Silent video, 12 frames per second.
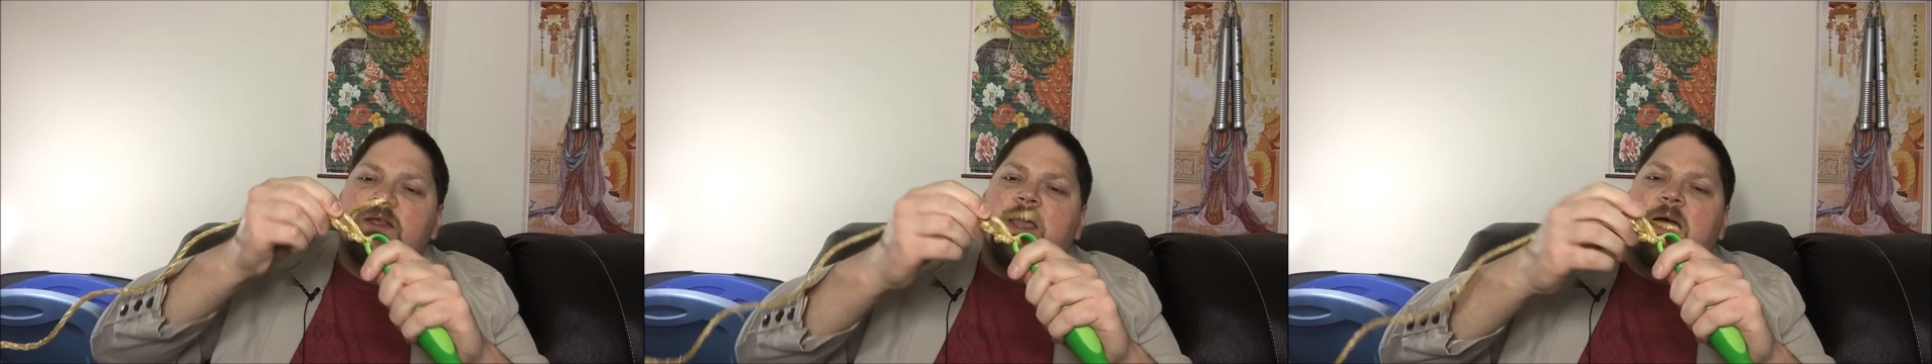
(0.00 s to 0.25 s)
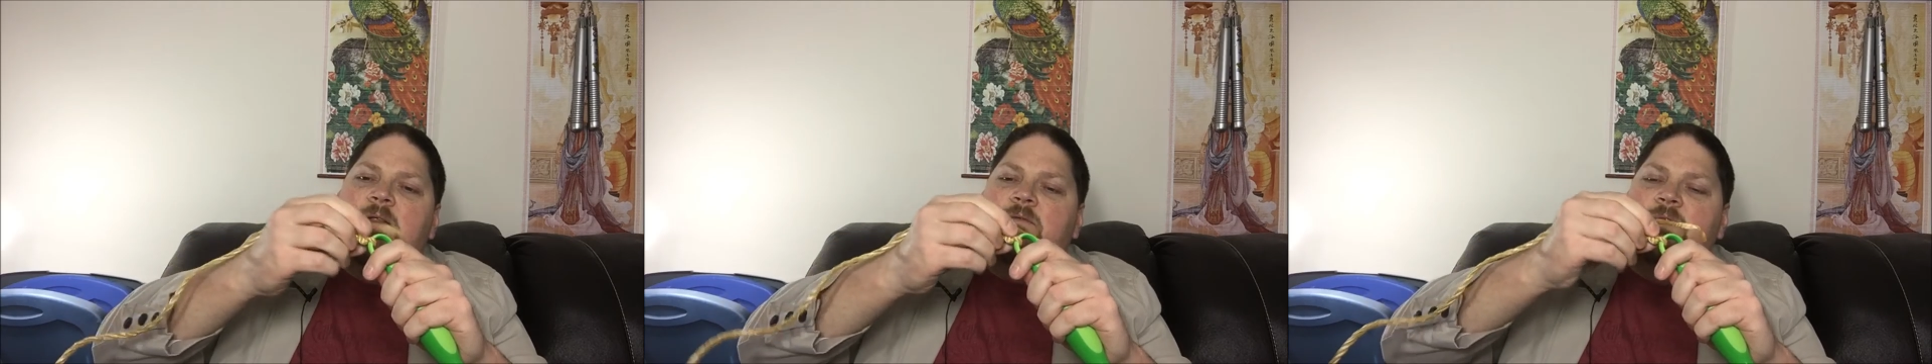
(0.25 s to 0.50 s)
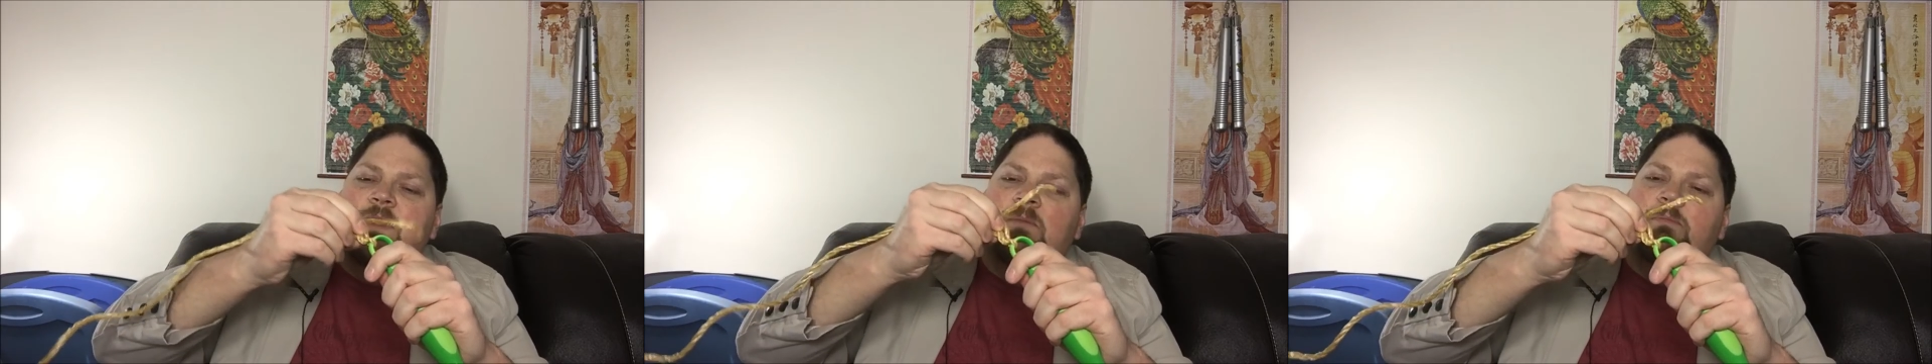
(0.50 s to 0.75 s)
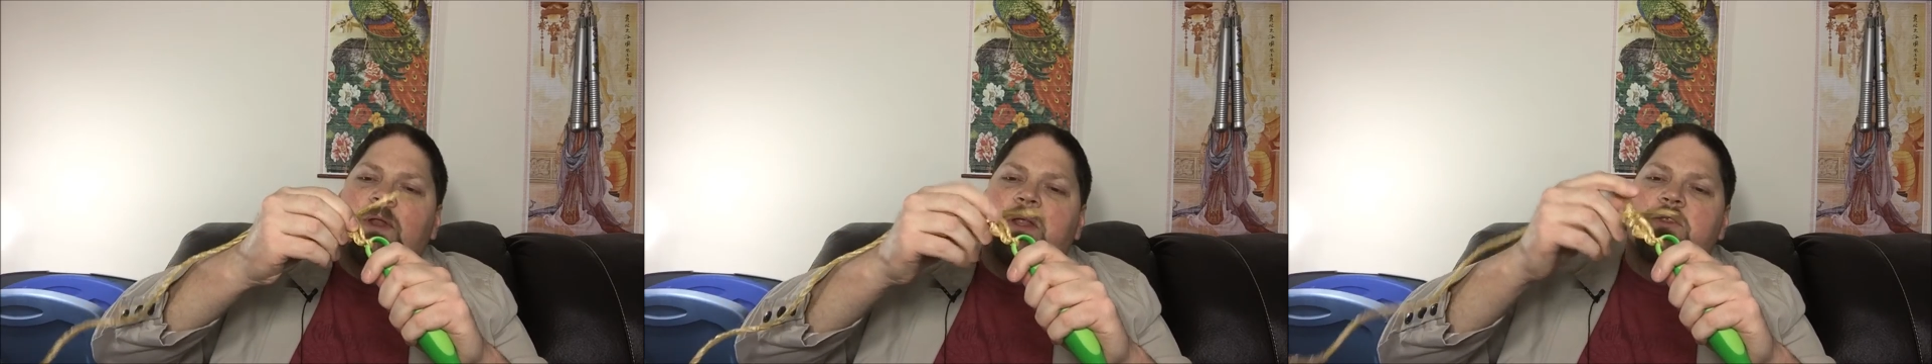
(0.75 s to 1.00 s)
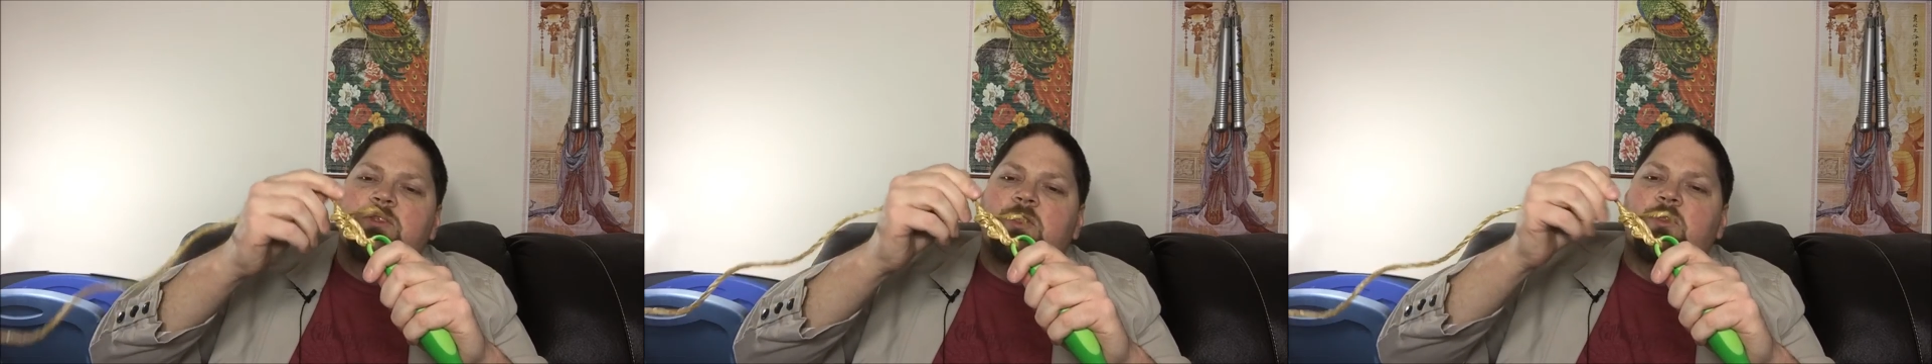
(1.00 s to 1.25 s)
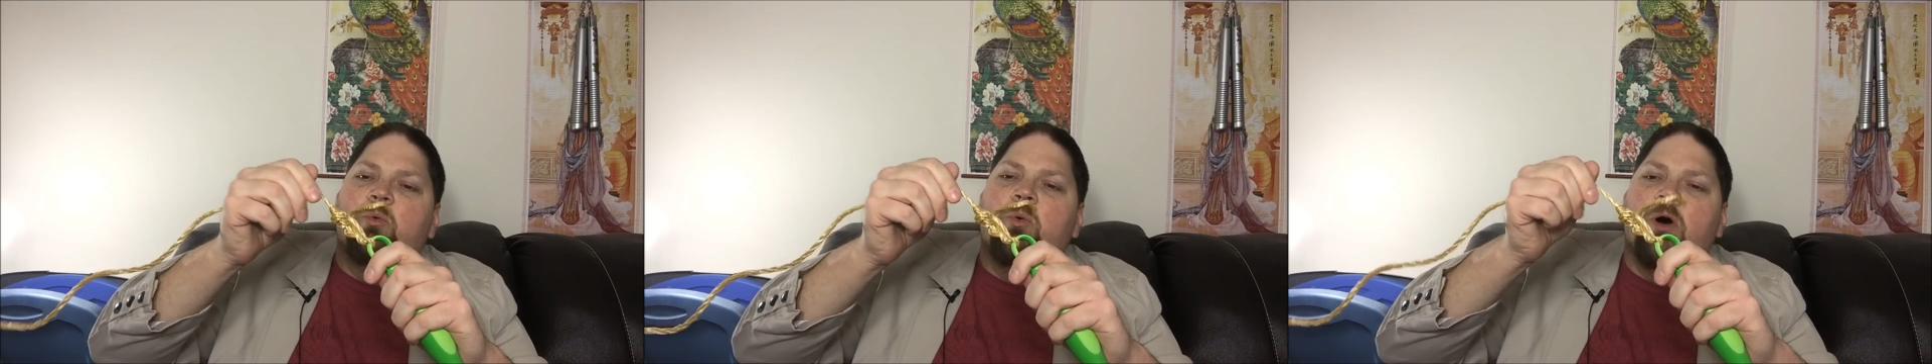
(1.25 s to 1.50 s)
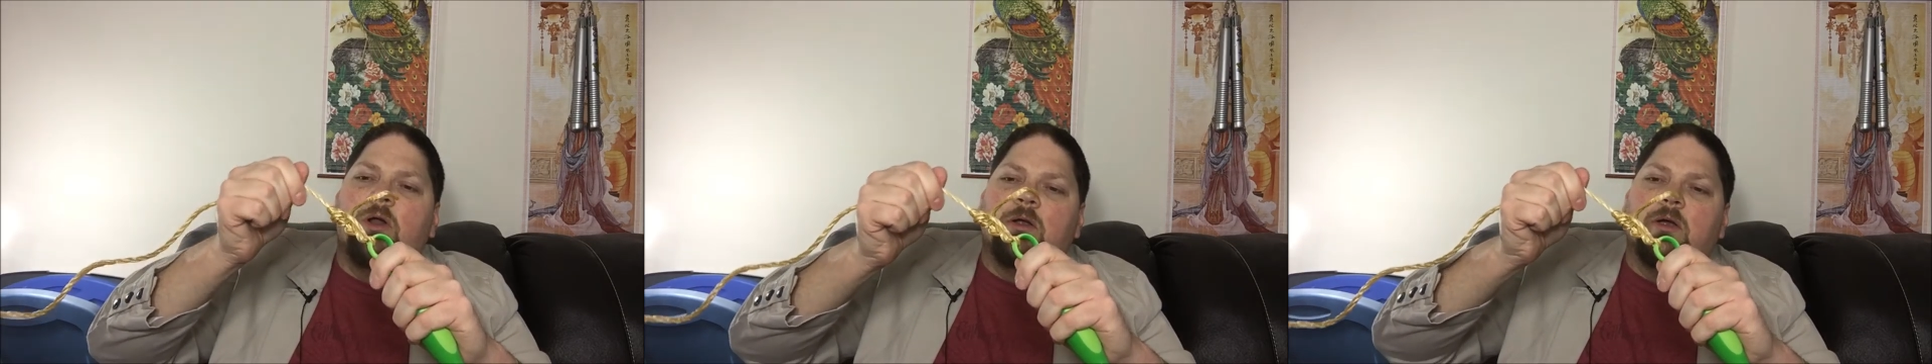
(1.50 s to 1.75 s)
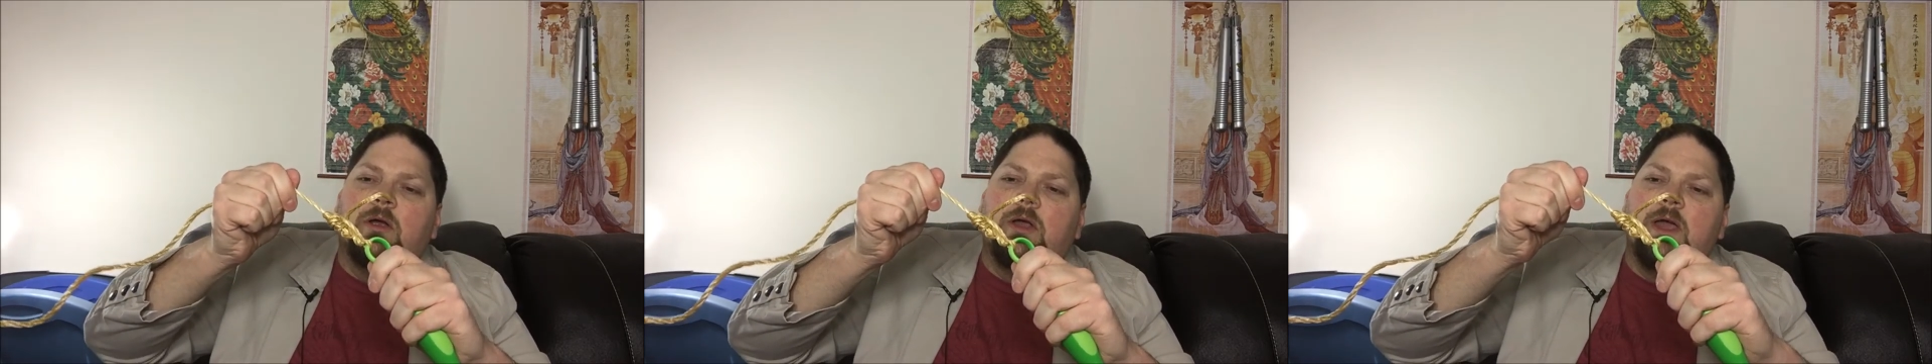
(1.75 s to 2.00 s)
to kind of dip it into the
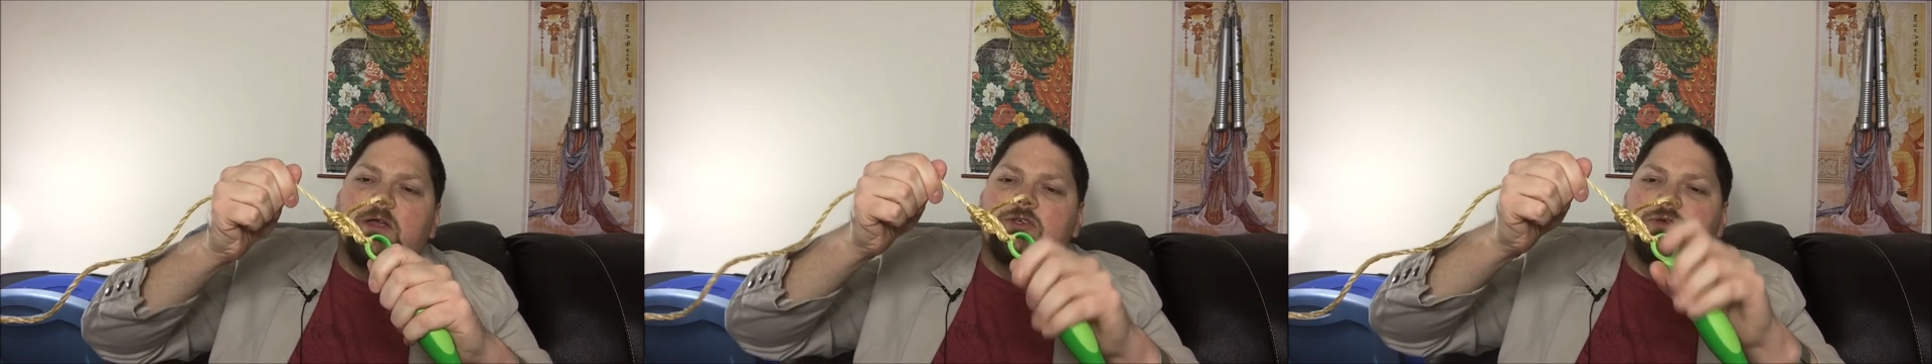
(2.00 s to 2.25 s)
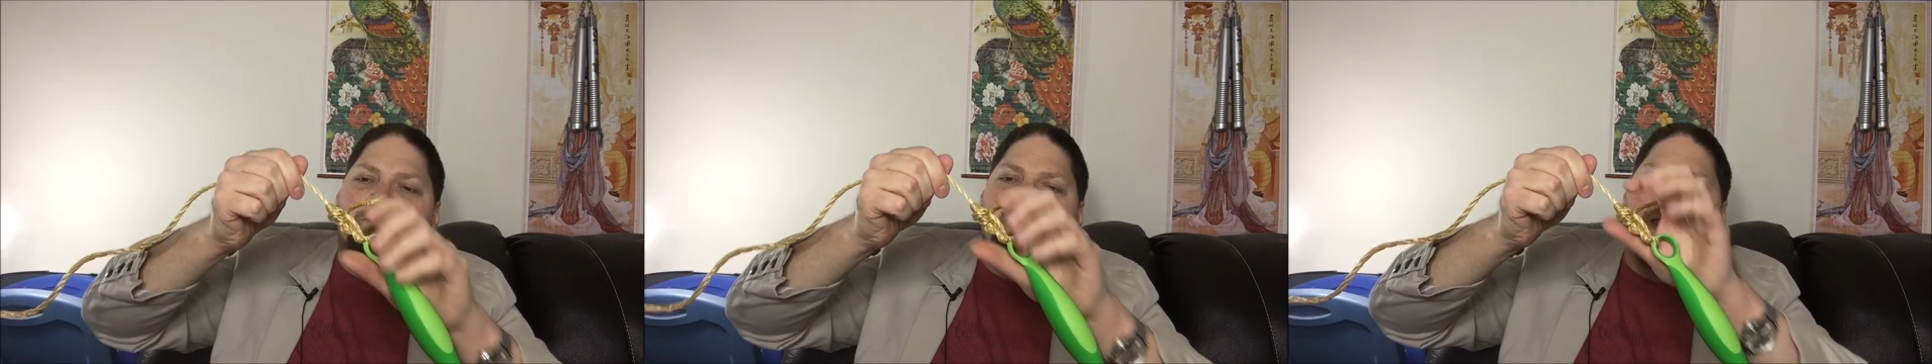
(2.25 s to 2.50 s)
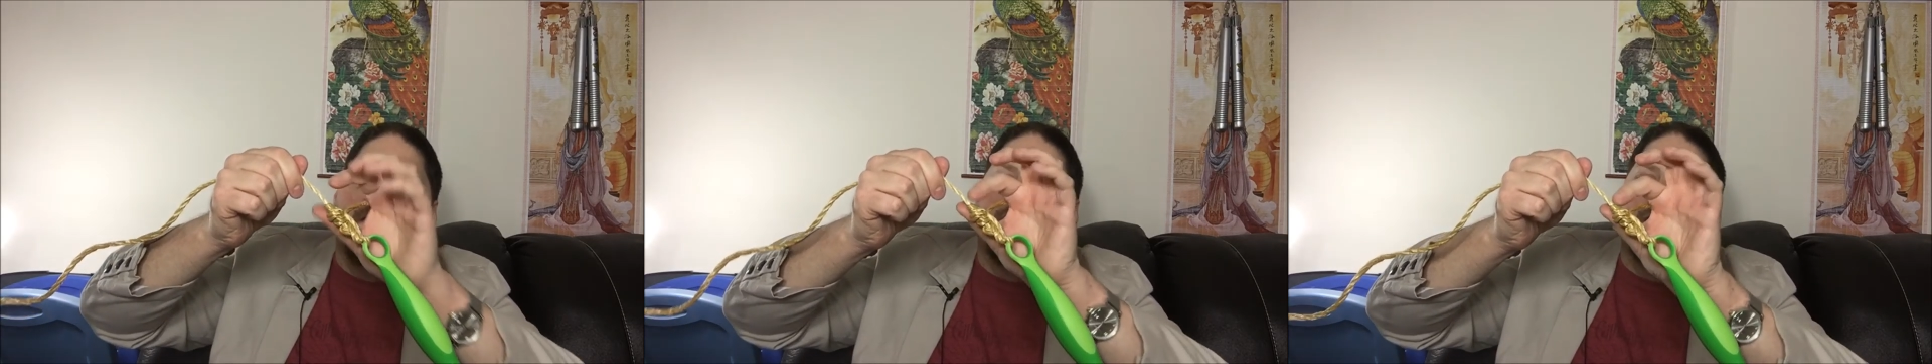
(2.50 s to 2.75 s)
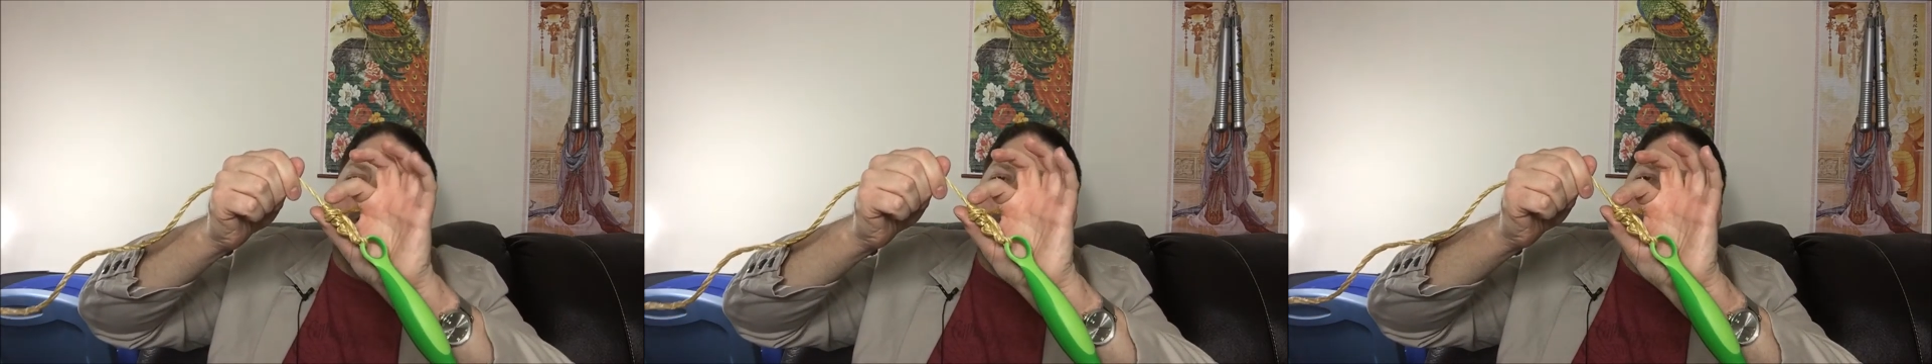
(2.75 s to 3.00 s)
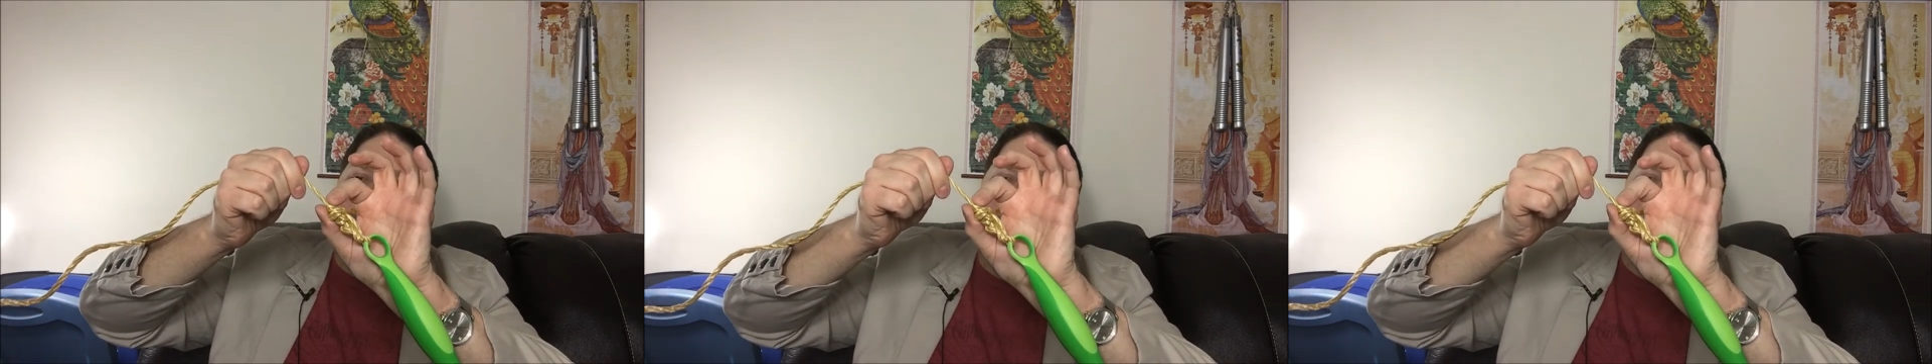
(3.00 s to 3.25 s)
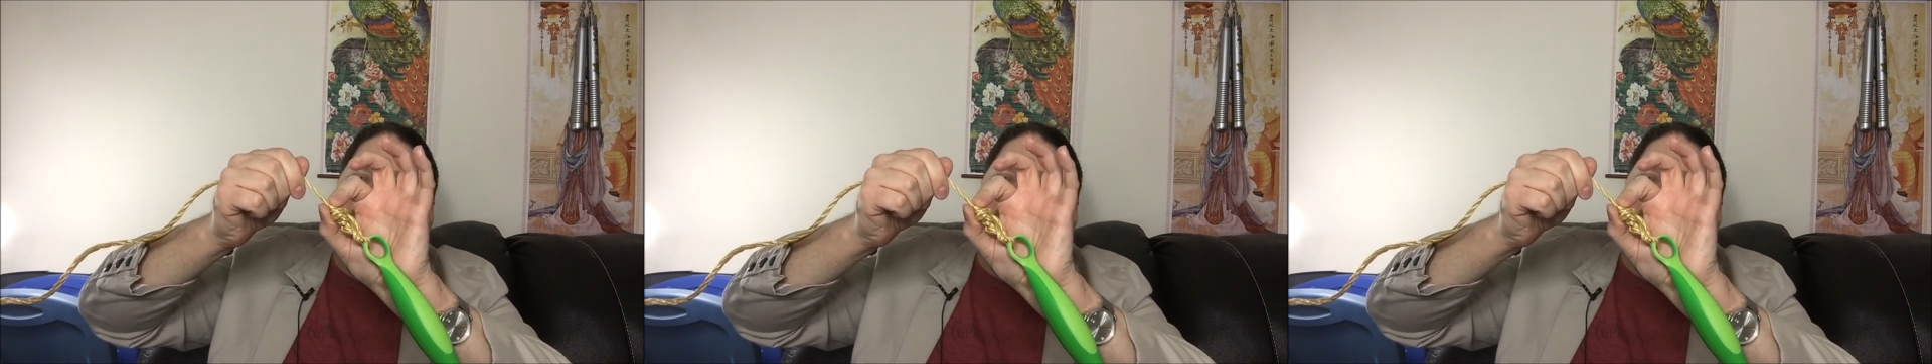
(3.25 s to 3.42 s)
water as you're making this.